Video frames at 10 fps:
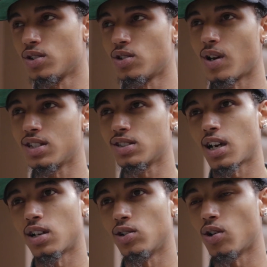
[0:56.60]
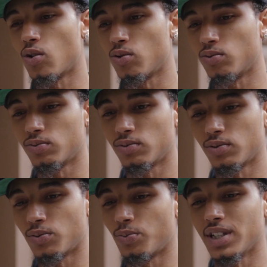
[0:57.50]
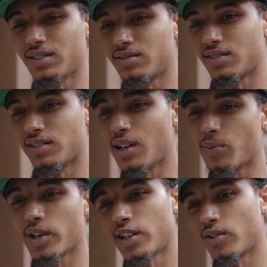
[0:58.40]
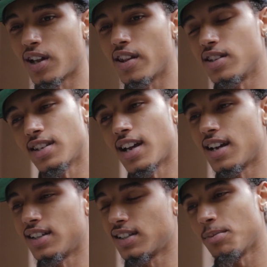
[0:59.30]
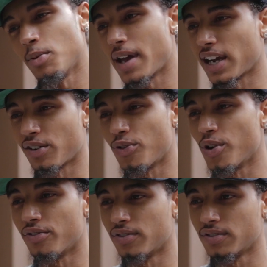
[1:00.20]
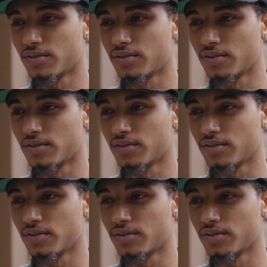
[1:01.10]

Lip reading: So I just kind of go with networking on the other side and coming back and forth.